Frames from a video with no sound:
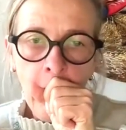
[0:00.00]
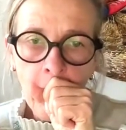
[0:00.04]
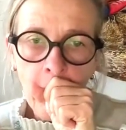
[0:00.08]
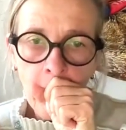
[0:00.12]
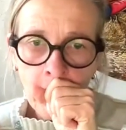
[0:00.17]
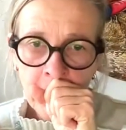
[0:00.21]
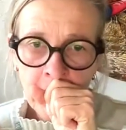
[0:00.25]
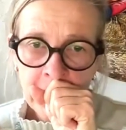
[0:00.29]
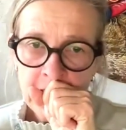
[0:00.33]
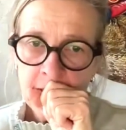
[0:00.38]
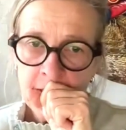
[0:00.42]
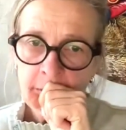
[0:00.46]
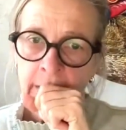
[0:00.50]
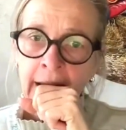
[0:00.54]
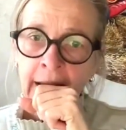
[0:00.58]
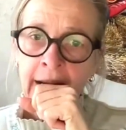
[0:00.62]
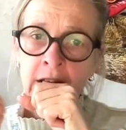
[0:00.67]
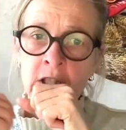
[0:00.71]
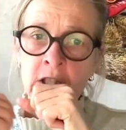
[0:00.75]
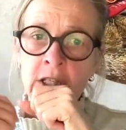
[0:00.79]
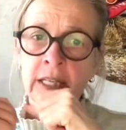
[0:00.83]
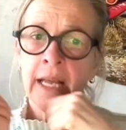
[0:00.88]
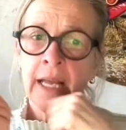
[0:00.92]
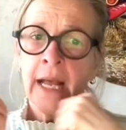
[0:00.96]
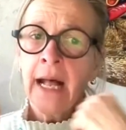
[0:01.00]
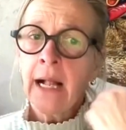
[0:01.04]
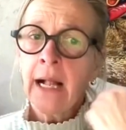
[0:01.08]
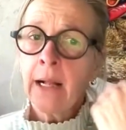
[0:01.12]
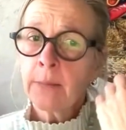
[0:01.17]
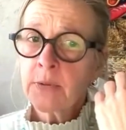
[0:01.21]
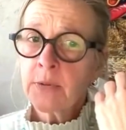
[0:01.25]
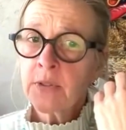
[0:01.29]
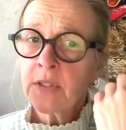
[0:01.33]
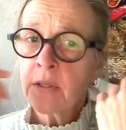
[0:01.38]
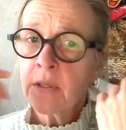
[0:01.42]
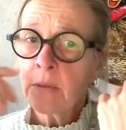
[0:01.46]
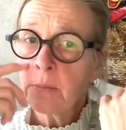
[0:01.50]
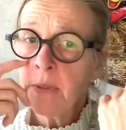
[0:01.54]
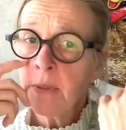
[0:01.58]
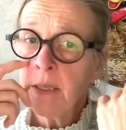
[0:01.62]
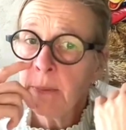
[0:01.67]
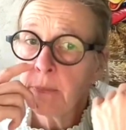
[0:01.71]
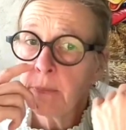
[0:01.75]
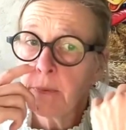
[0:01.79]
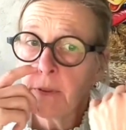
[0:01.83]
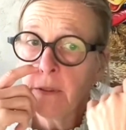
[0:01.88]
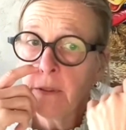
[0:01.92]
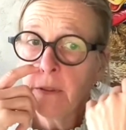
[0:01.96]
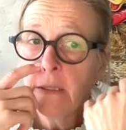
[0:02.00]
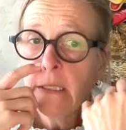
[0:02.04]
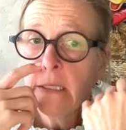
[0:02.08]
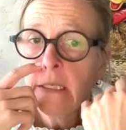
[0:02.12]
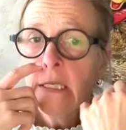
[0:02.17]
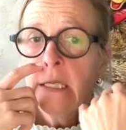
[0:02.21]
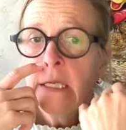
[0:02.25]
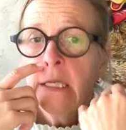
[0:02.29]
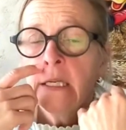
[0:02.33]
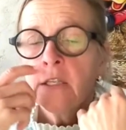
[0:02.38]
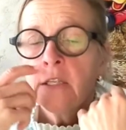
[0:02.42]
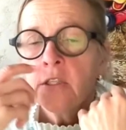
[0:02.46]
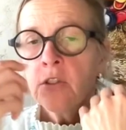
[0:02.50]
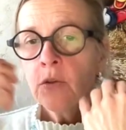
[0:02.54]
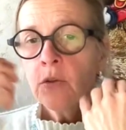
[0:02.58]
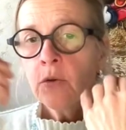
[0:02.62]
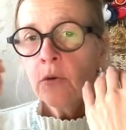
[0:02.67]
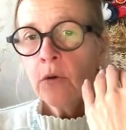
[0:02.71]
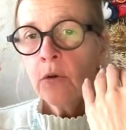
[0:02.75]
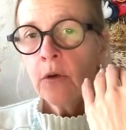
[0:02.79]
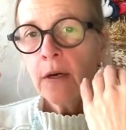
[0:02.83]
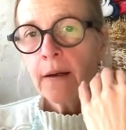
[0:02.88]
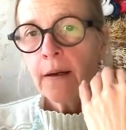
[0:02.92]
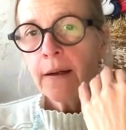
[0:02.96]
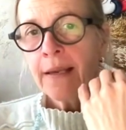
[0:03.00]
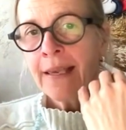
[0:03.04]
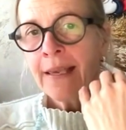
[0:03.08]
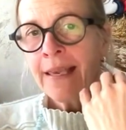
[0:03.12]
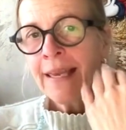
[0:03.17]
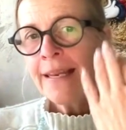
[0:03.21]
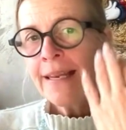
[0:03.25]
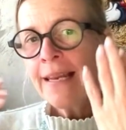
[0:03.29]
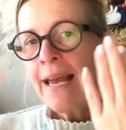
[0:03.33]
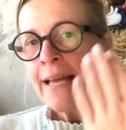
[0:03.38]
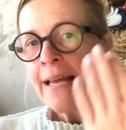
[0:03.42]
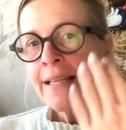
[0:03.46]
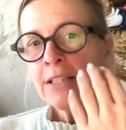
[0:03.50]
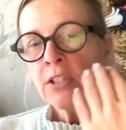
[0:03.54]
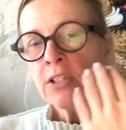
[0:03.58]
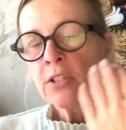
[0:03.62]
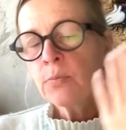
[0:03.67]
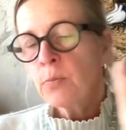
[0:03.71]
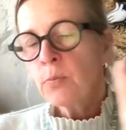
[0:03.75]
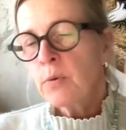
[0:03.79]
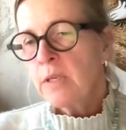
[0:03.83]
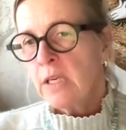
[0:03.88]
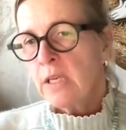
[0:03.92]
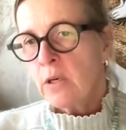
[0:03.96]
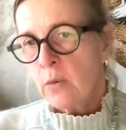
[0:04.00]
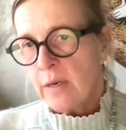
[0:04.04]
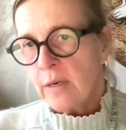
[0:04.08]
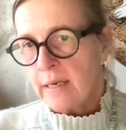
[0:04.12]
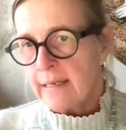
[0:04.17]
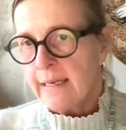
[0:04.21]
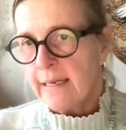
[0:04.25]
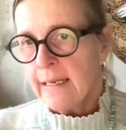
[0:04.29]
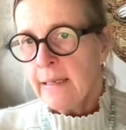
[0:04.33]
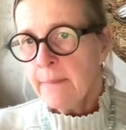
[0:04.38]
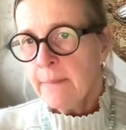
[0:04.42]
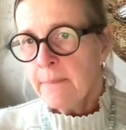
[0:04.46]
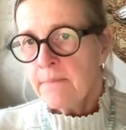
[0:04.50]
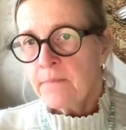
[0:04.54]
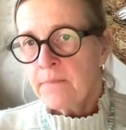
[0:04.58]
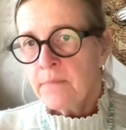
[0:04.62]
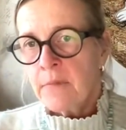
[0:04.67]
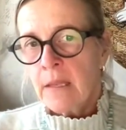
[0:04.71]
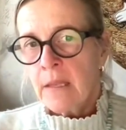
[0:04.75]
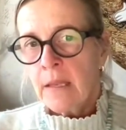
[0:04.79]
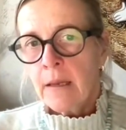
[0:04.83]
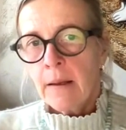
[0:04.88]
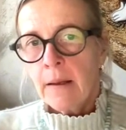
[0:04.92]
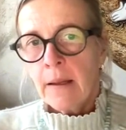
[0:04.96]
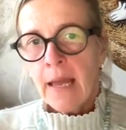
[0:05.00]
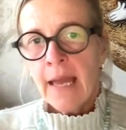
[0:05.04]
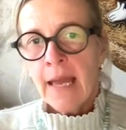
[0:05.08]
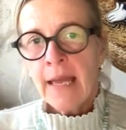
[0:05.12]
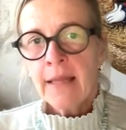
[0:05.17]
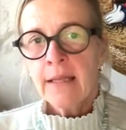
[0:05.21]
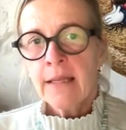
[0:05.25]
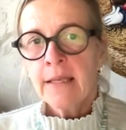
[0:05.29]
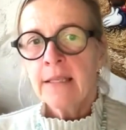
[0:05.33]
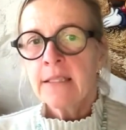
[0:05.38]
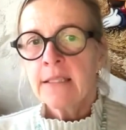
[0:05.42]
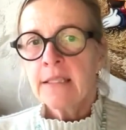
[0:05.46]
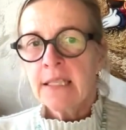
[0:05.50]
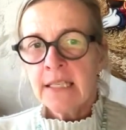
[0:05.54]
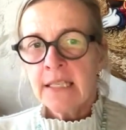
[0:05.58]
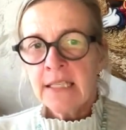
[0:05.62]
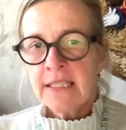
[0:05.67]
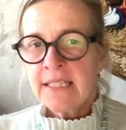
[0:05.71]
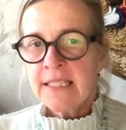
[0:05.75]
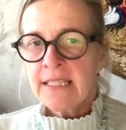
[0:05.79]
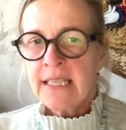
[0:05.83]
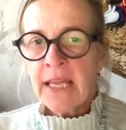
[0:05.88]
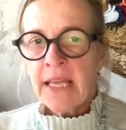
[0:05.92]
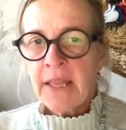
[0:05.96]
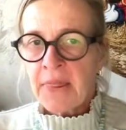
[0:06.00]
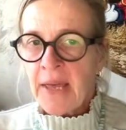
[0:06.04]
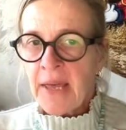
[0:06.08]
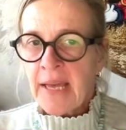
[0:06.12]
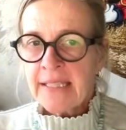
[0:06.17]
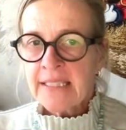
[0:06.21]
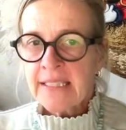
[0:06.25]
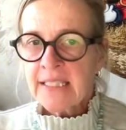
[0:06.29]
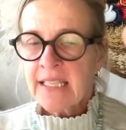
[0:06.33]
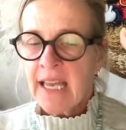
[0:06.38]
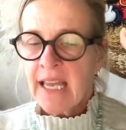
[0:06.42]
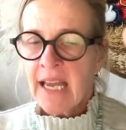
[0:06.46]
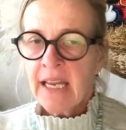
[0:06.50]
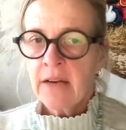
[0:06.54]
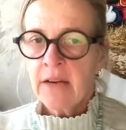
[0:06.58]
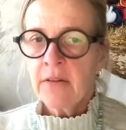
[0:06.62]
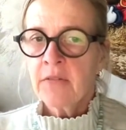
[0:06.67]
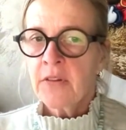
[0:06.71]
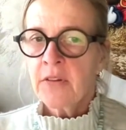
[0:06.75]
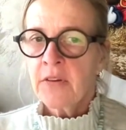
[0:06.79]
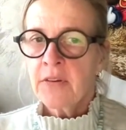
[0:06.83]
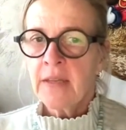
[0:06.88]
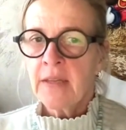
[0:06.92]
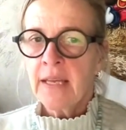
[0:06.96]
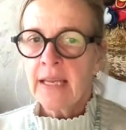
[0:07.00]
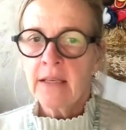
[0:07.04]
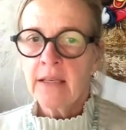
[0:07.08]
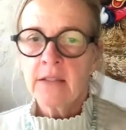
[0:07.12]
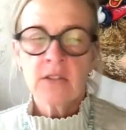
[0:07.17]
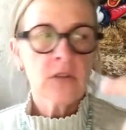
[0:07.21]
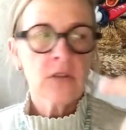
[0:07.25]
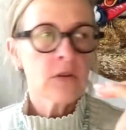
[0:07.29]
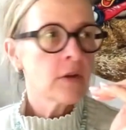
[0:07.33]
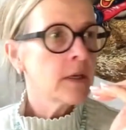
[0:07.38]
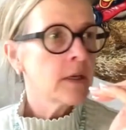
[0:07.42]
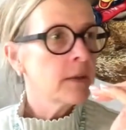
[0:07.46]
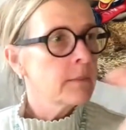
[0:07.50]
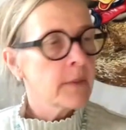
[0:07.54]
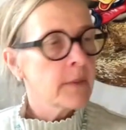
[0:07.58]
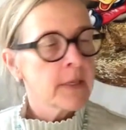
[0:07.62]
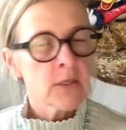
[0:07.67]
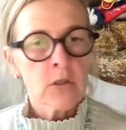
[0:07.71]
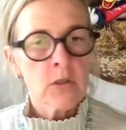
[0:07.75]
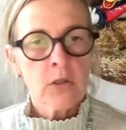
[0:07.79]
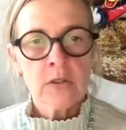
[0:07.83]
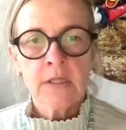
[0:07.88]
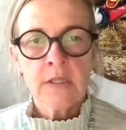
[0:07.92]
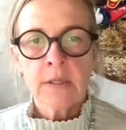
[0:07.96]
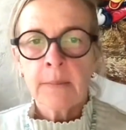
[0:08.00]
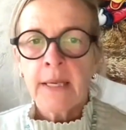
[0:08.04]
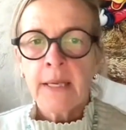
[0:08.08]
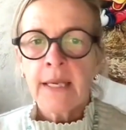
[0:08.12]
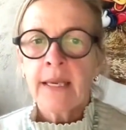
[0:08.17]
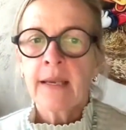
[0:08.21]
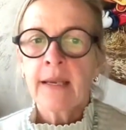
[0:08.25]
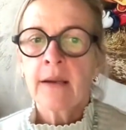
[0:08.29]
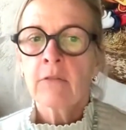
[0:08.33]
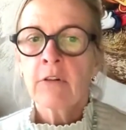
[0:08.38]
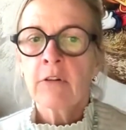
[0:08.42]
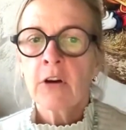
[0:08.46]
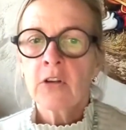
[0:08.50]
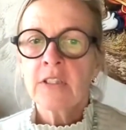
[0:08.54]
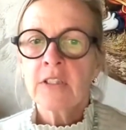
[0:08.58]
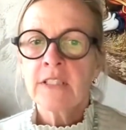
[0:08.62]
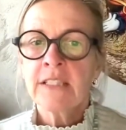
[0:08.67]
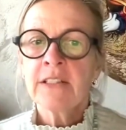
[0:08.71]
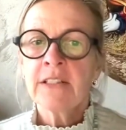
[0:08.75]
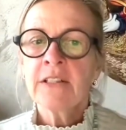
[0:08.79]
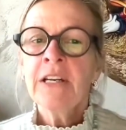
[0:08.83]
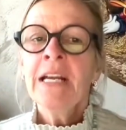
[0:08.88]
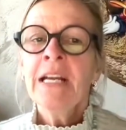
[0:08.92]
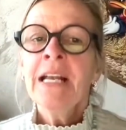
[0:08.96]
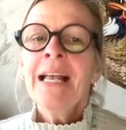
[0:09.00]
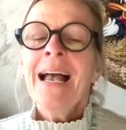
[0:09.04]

which actually helps the people to get answers pretty quickly. And it's that's kind of the thing. Sorry, my dogs are making a ruckus here.